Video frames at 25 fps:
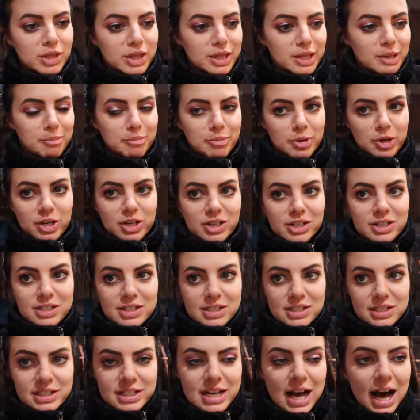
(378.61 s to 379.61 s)
with the
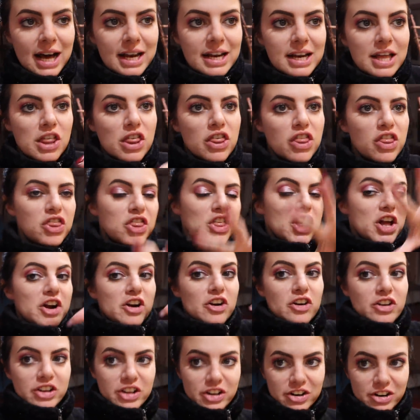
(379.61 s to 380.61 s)
birds. Not
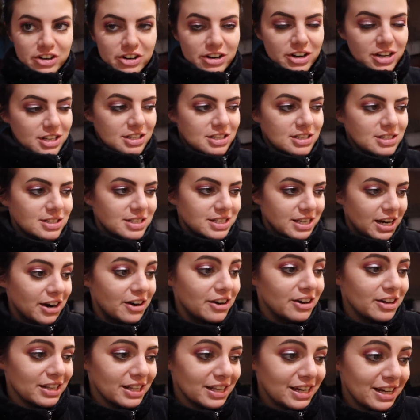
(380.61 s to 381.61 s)
their dinner
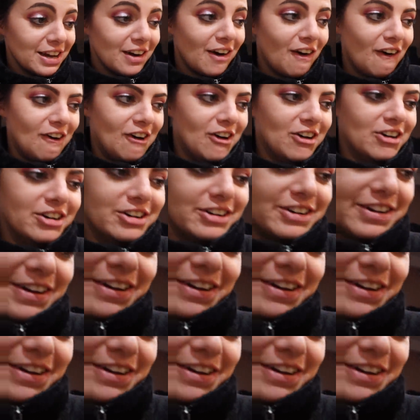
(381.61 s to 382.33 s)
necessarily, our